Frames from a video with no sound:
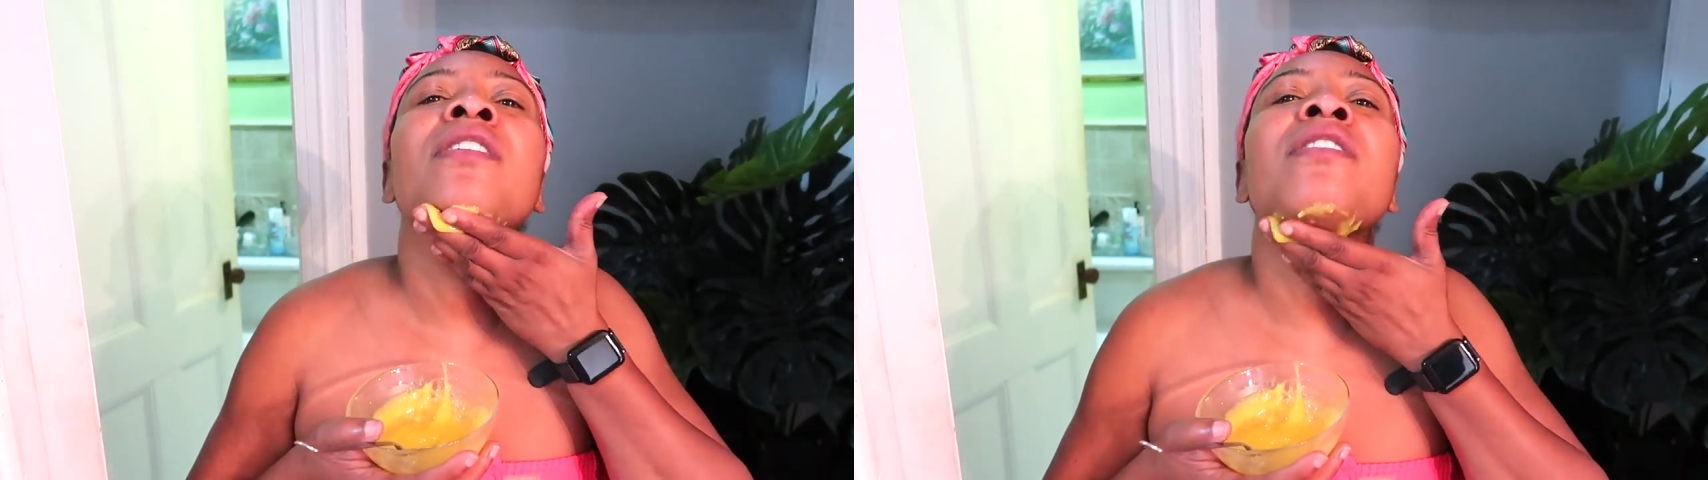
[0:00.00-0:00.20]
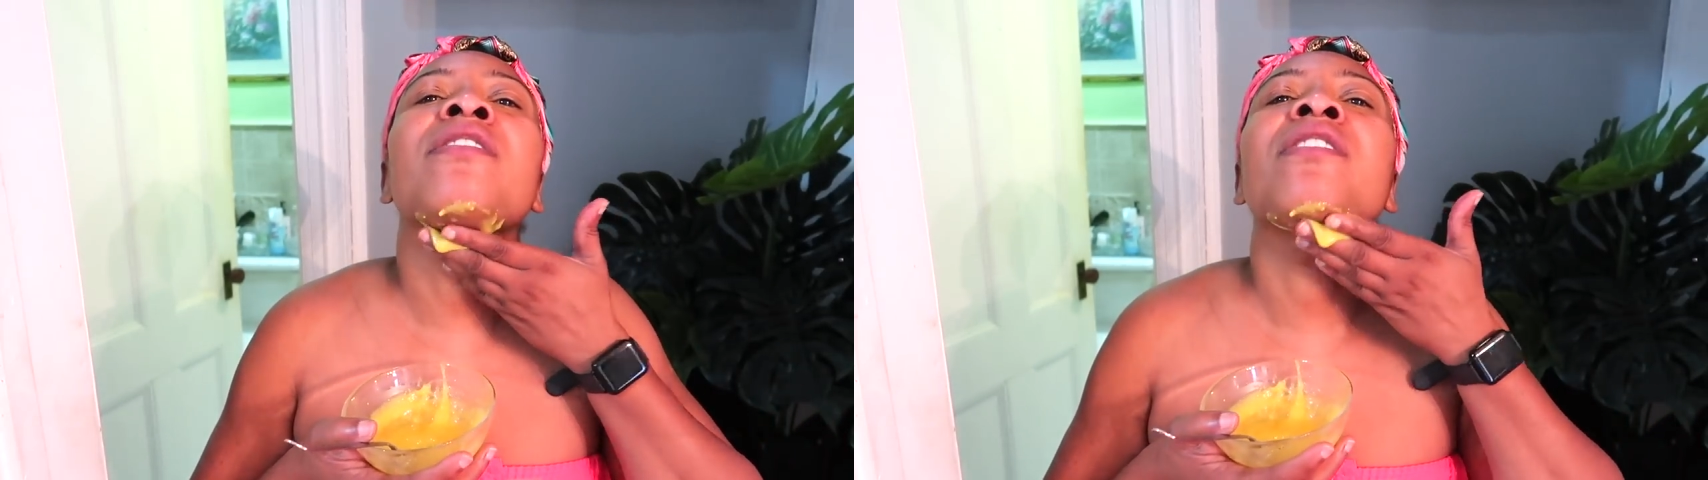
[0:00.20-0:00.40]

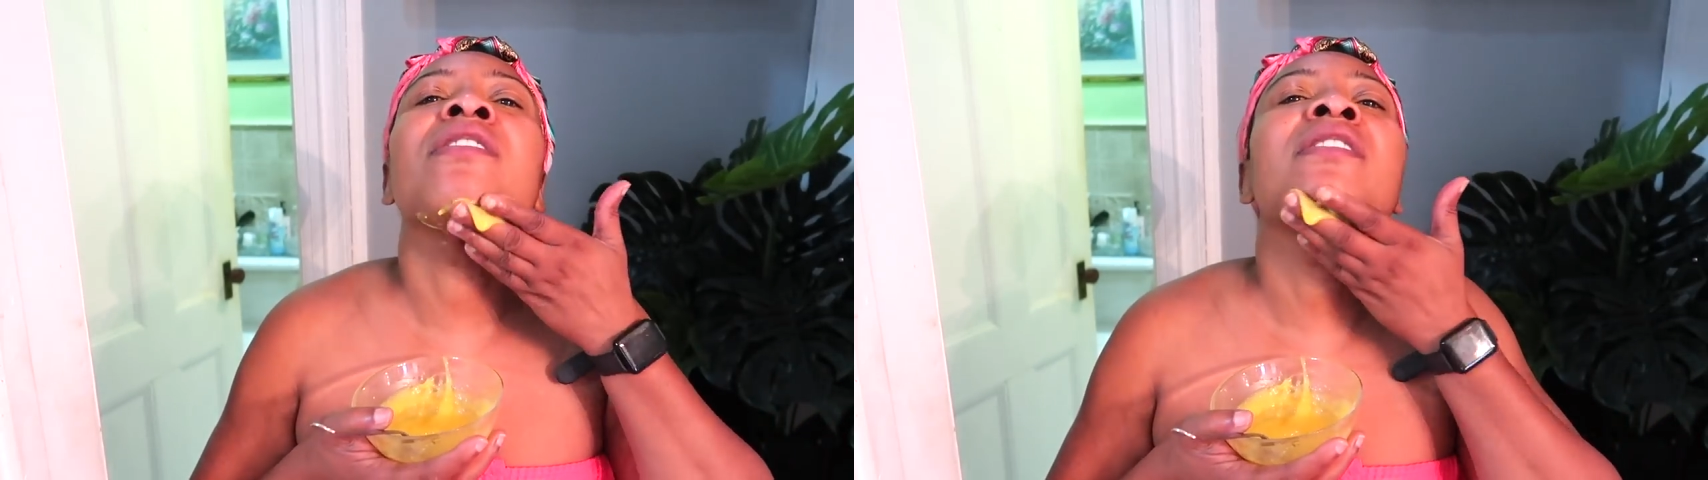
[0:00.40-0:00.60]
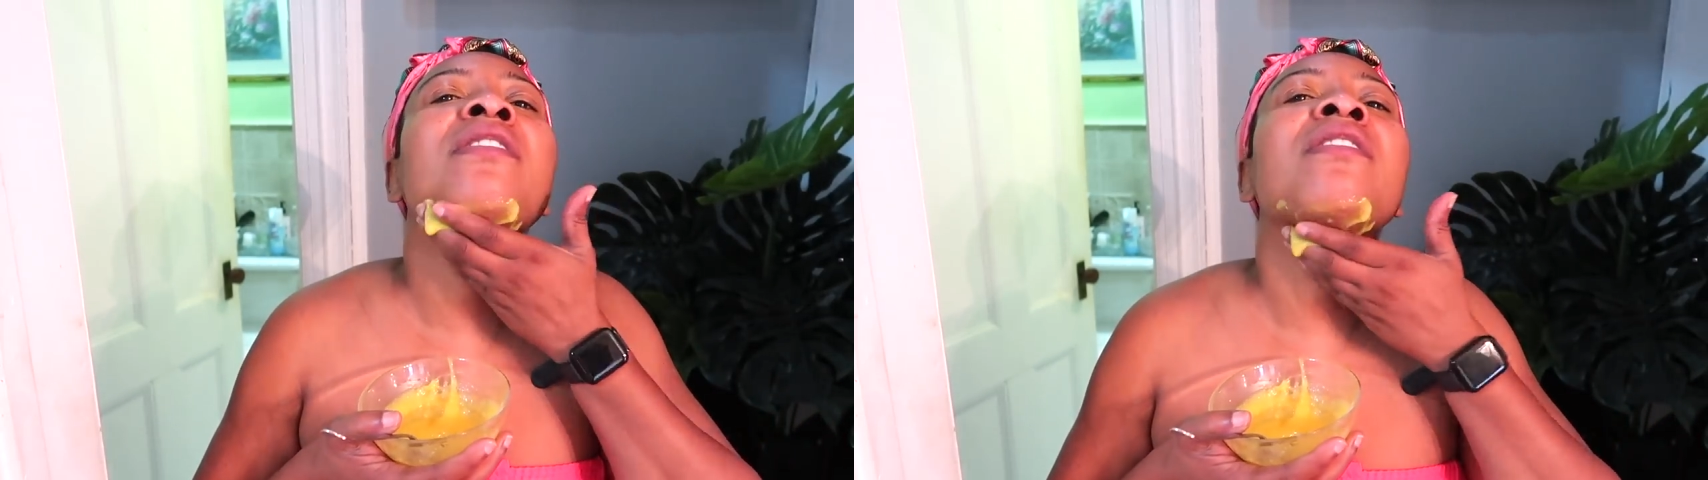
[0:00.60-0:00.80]
you're
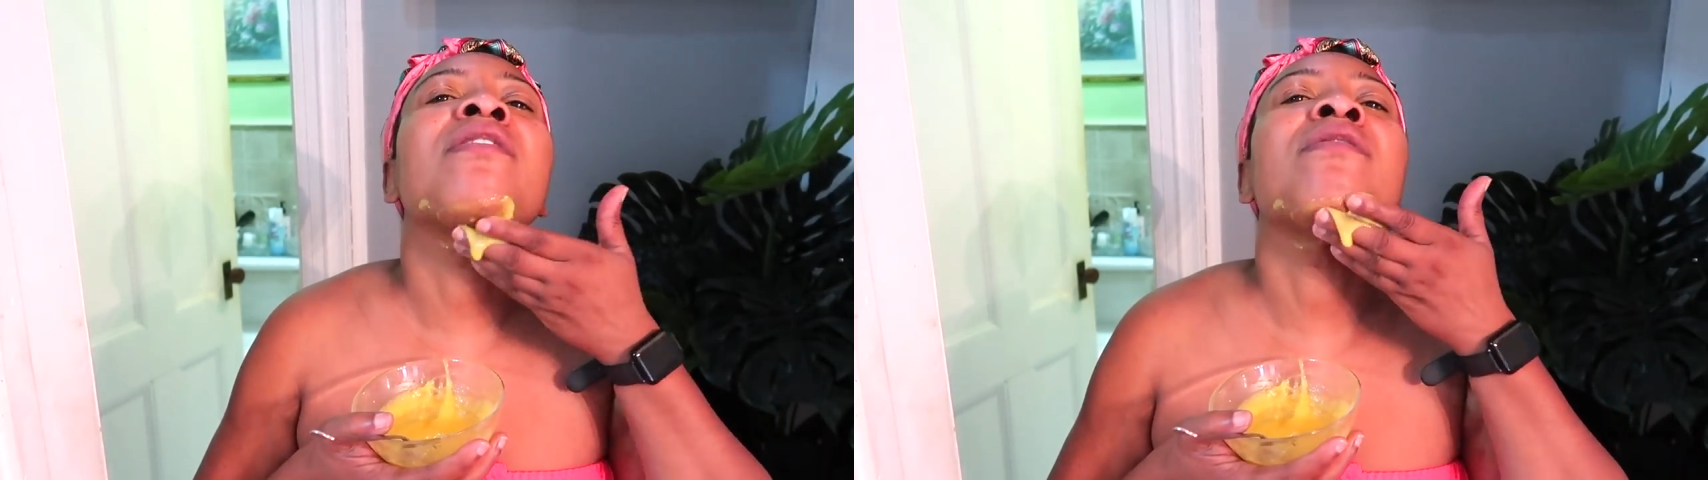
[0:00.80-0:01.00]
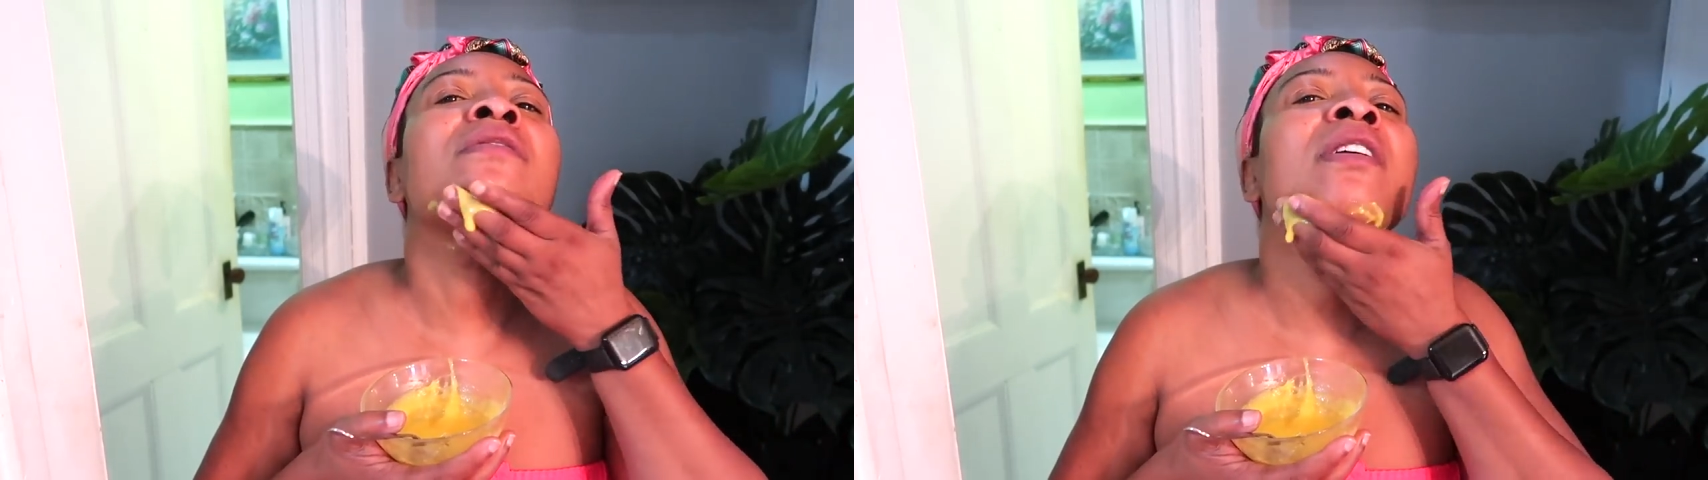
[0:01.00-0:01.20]
just going to
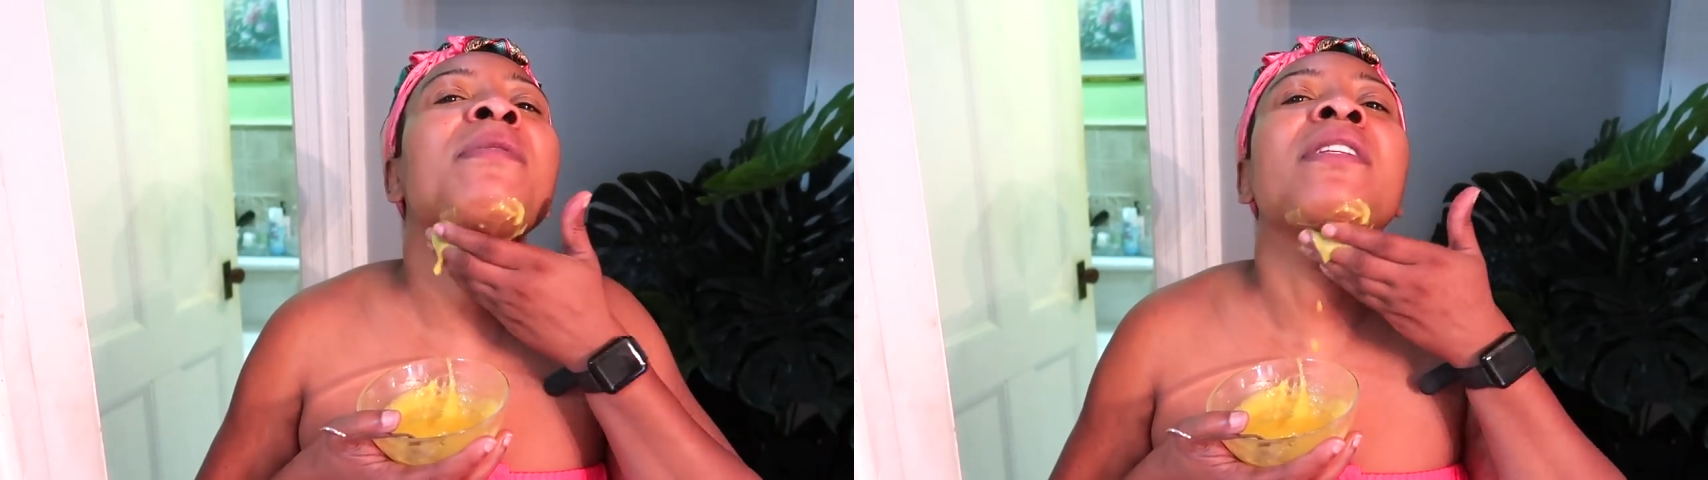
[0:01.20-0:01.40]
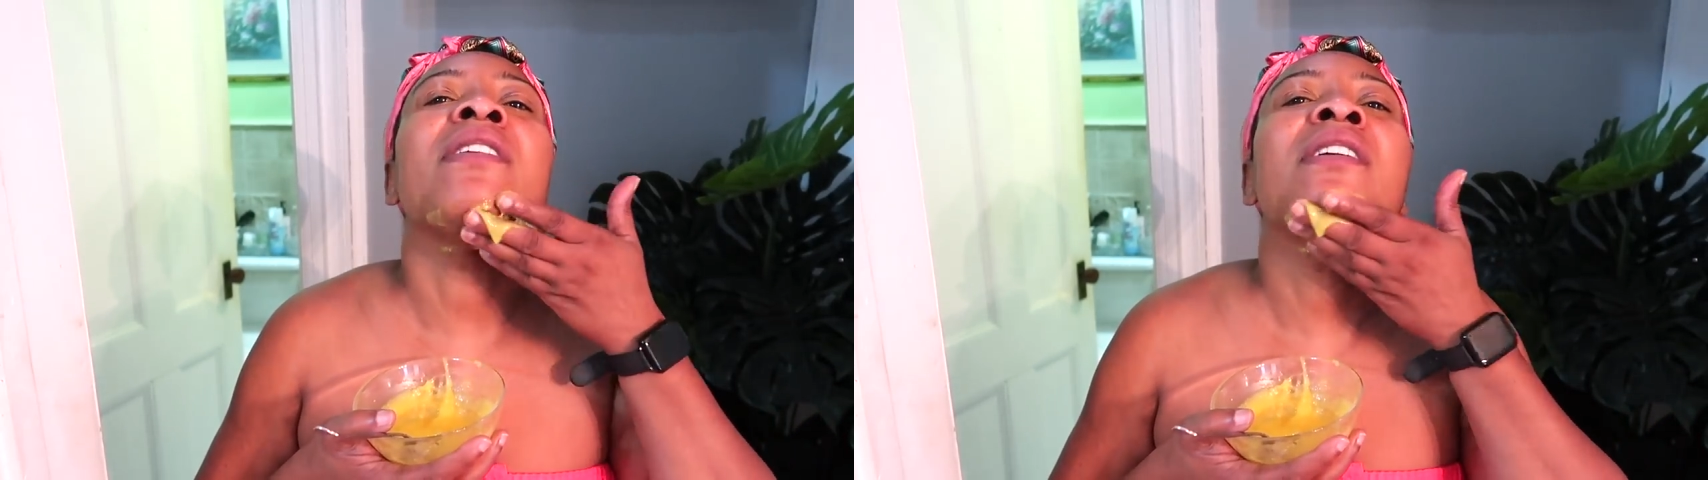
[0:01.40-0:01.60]

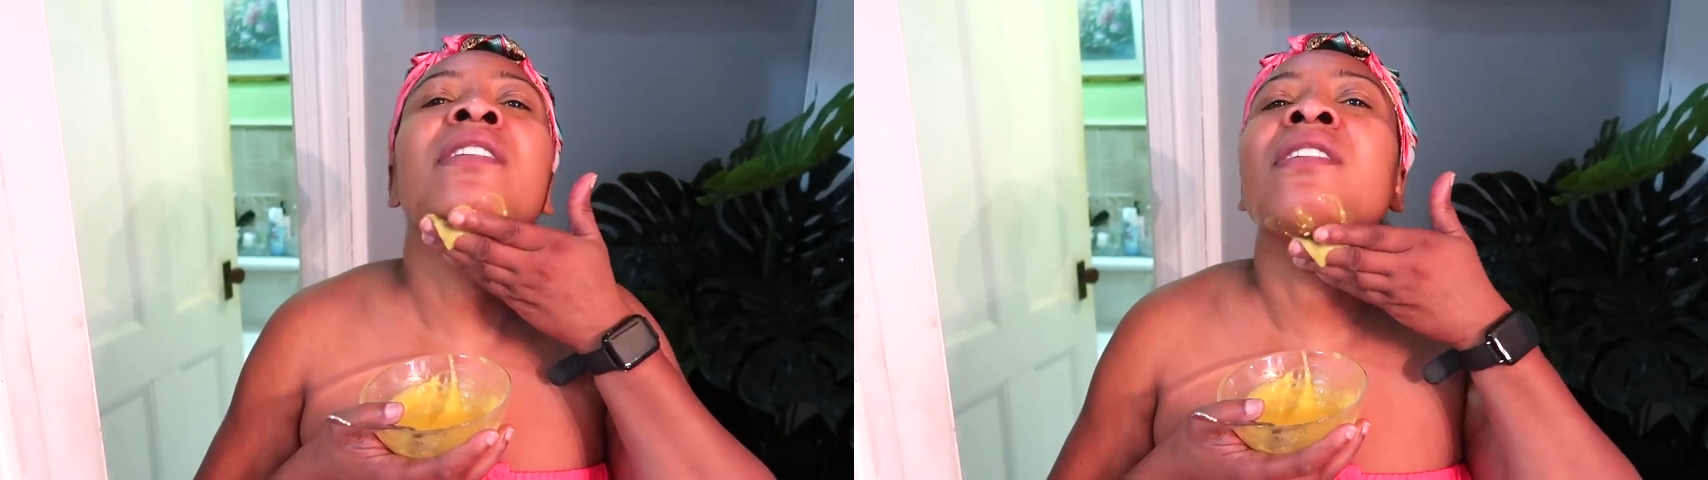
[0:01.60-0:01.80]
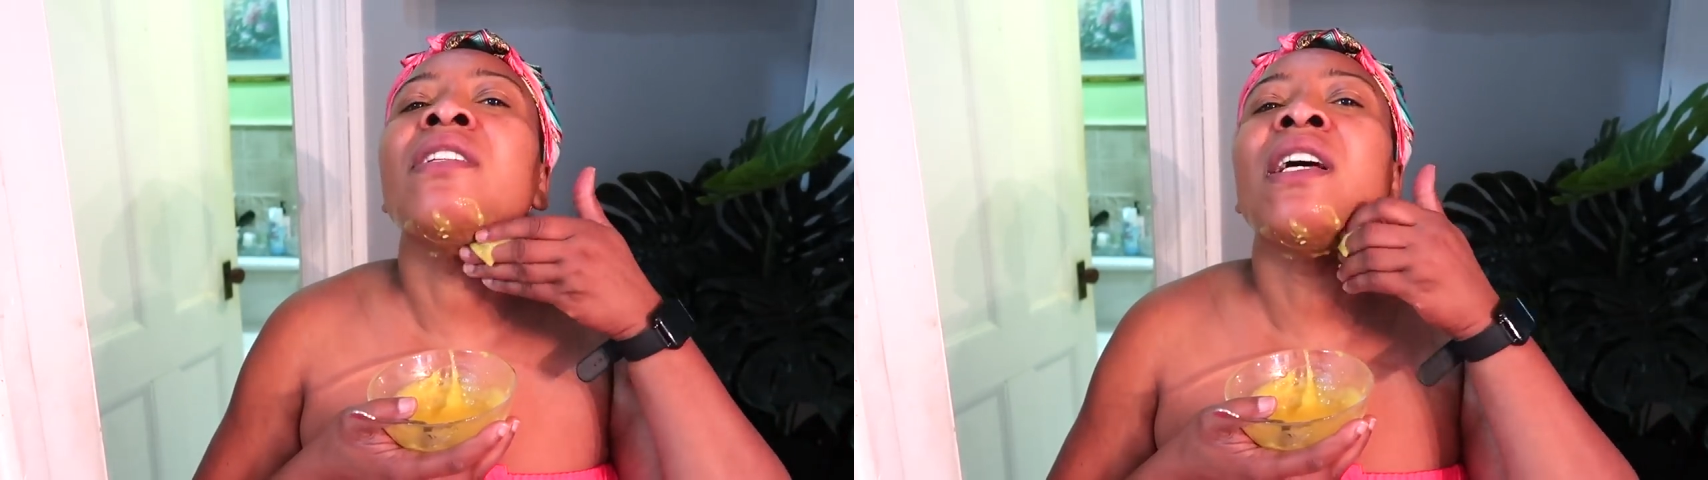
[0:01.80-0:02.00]
rub it in